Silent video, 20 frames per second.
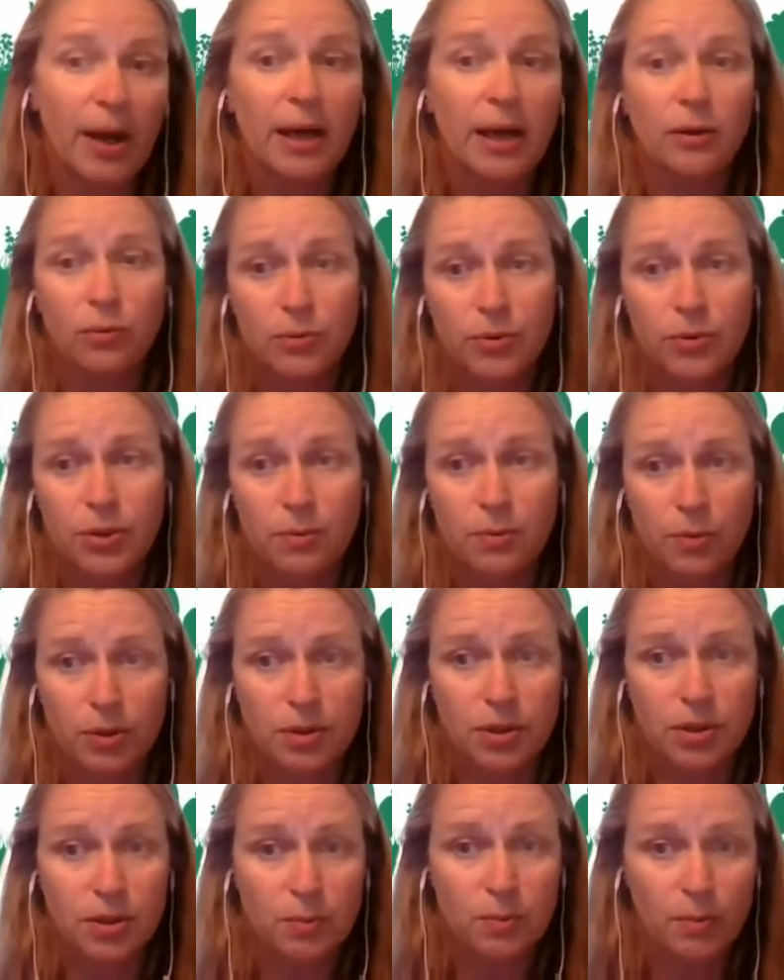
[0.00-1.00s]
and also what
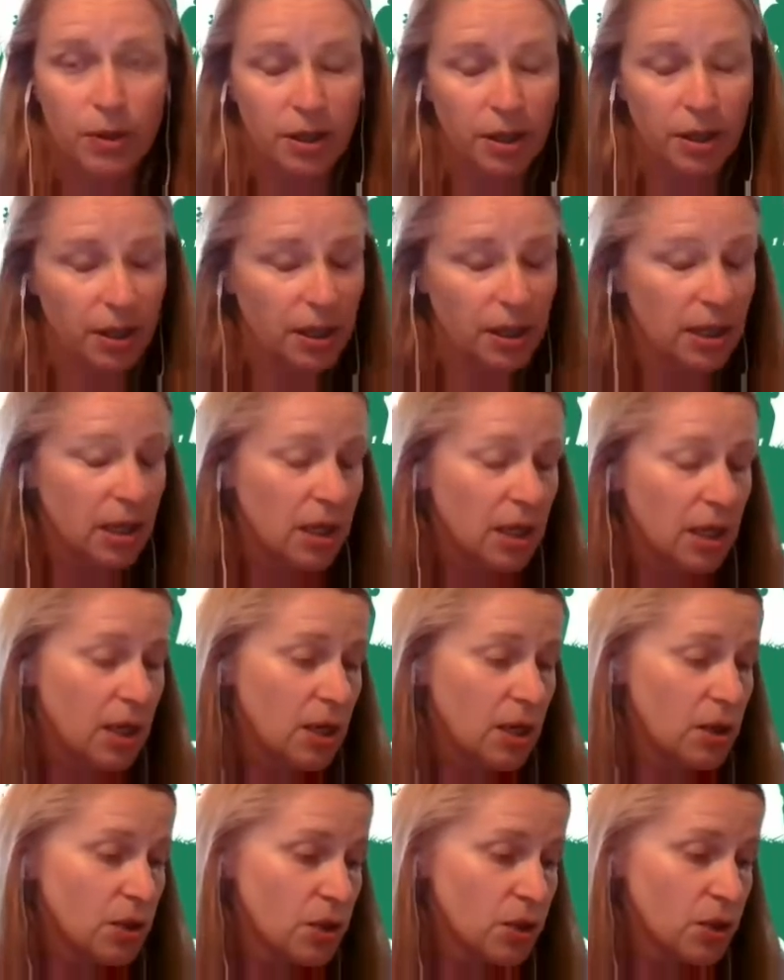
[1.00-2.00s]
doesn't work.
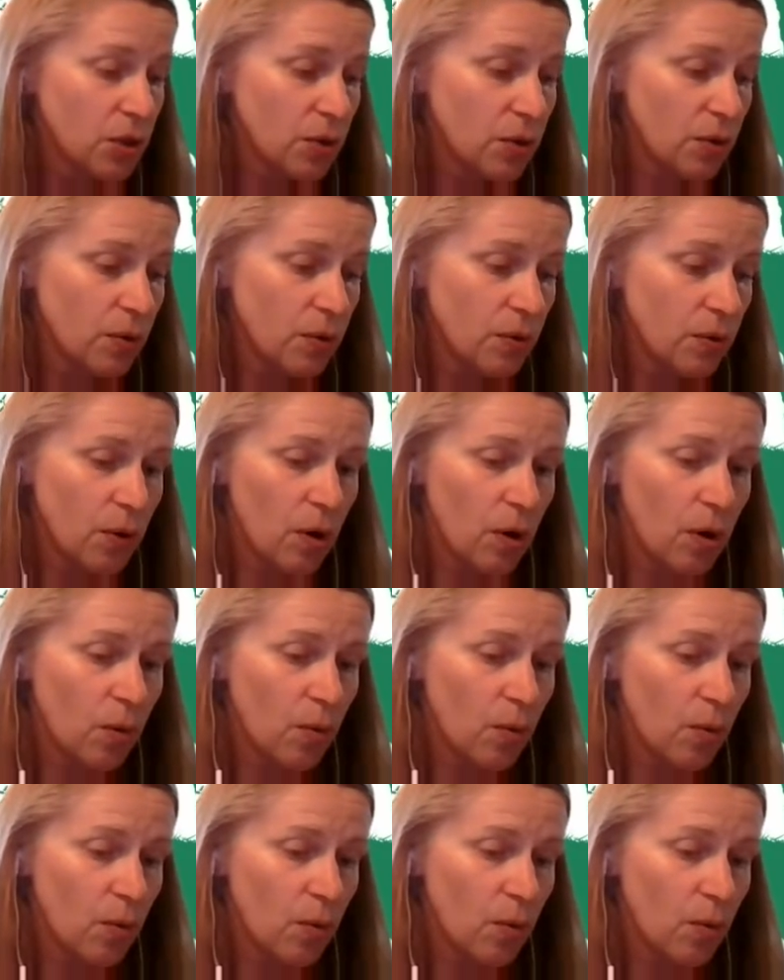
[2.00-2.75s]
So